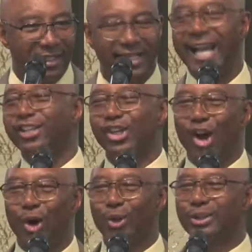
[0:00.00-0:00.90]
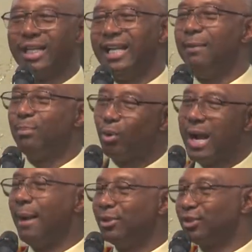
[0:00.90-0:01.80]
They chose to let
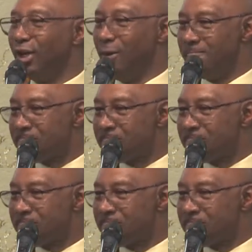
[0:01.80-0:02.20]
Barabbas go.